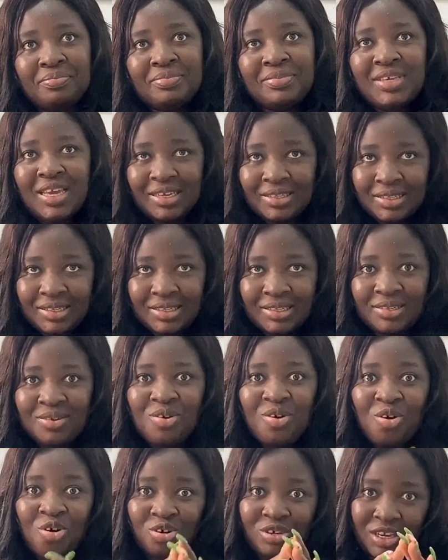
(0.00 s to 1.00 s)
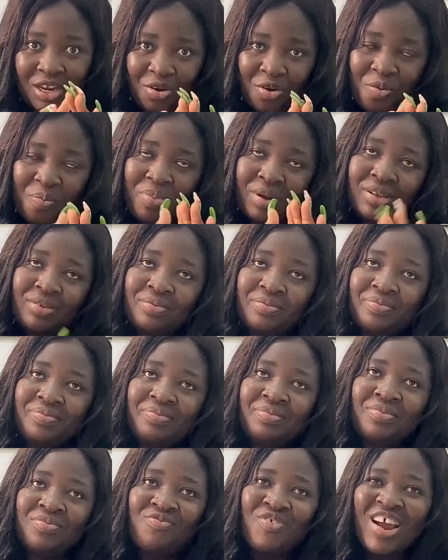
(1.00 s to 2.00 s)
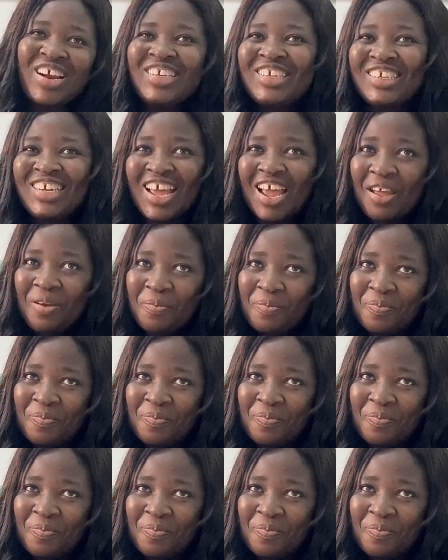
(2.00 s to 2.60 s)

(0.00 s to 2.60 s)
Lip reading: Yes, on the number right there.